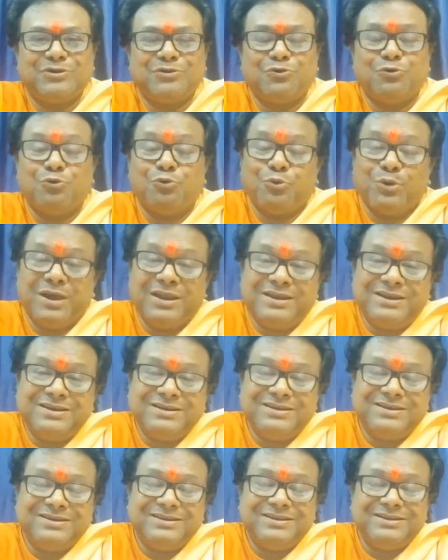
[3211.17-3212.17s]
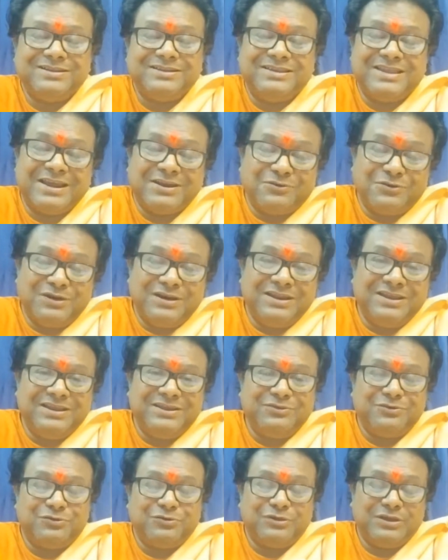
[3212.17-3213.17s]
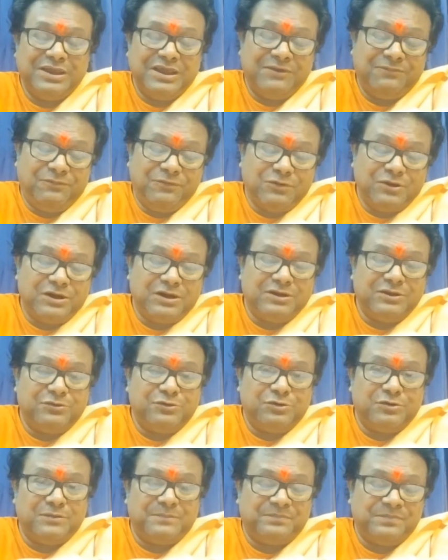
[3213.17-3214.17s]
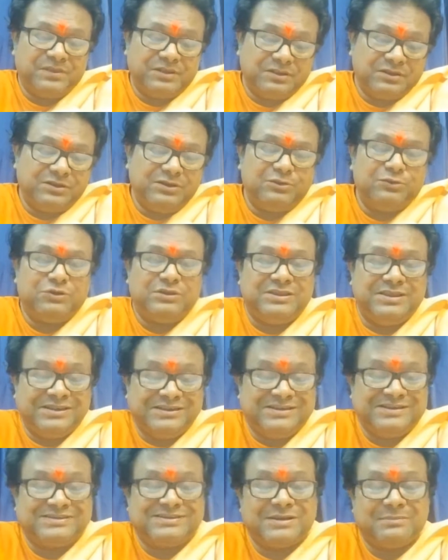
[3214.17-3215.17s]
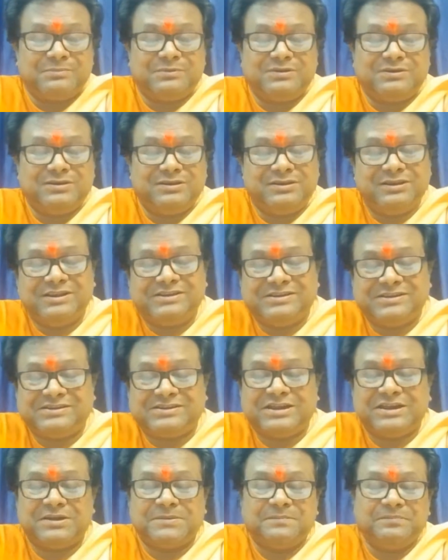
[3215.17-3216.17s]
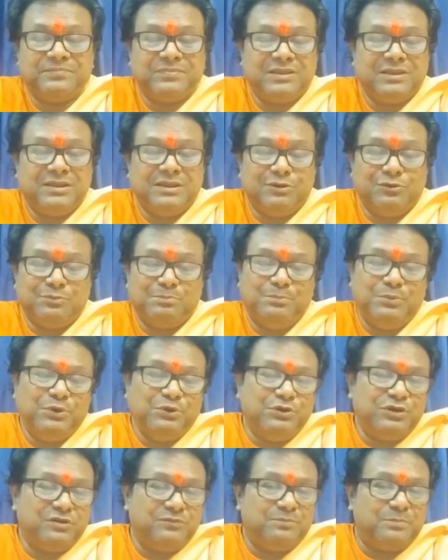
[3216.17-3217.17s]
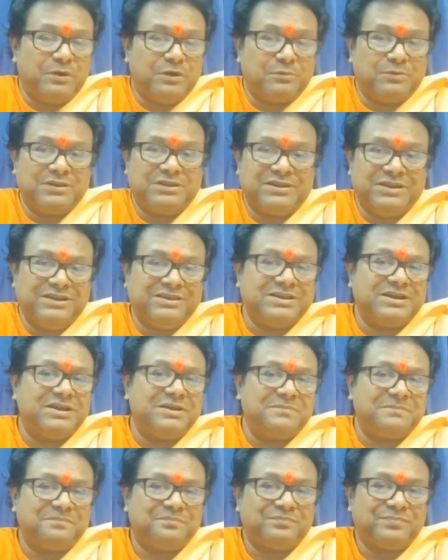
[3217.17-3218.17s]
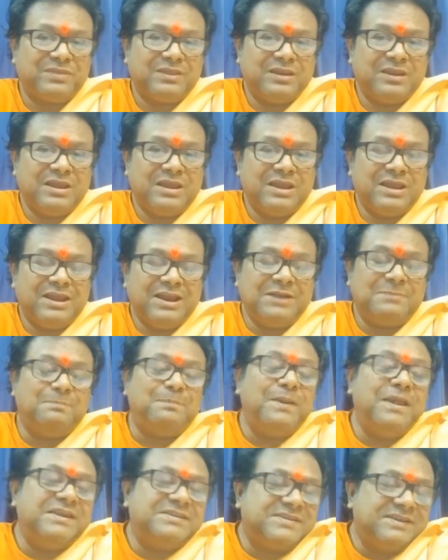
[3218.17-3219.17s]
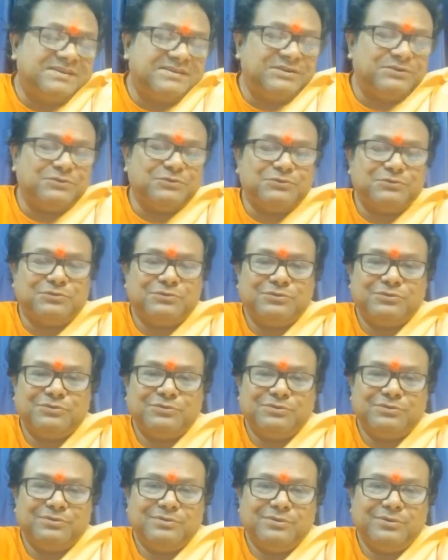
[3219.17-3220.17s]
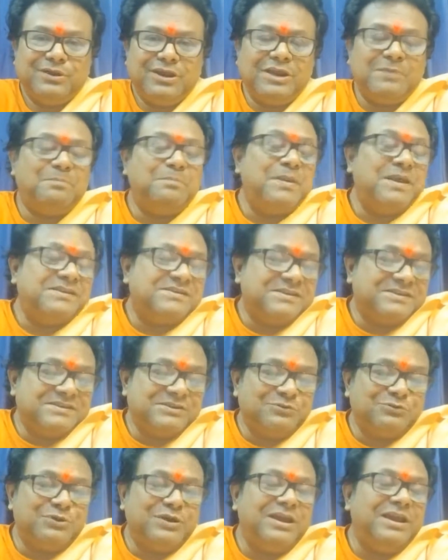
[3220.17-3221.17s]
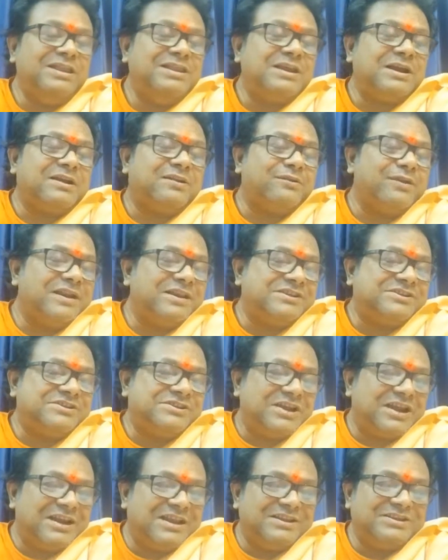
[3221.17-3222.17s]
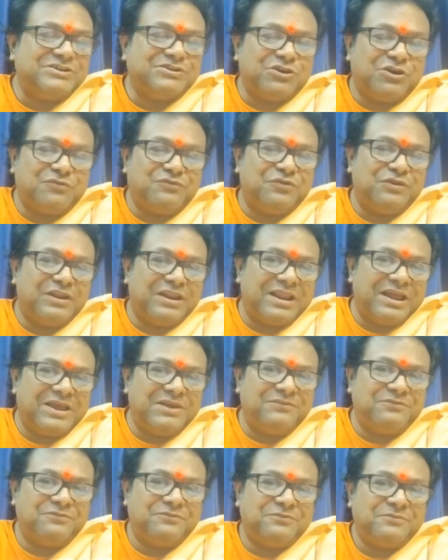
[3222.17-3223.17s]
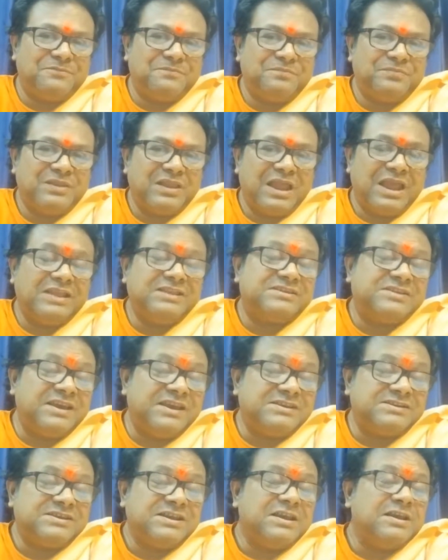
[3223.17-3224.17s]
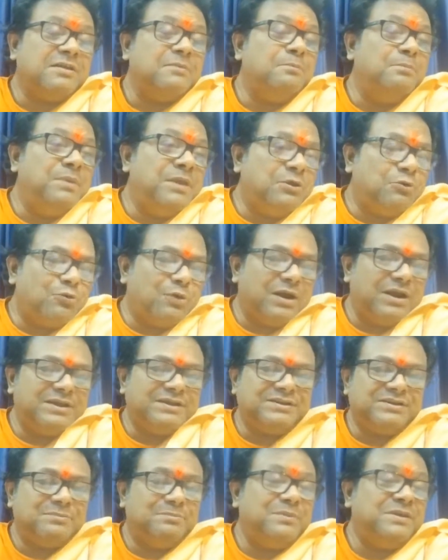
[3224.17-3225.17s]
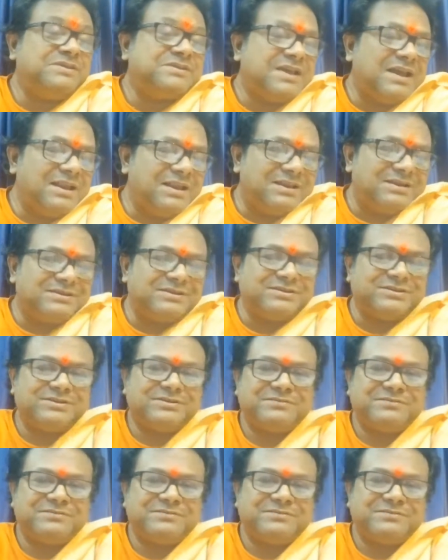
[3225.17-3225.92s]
Then only if you are this is the beauty of Bhagavad Gita. It places you in the greatest challenge of your life and says, be quiet, be silent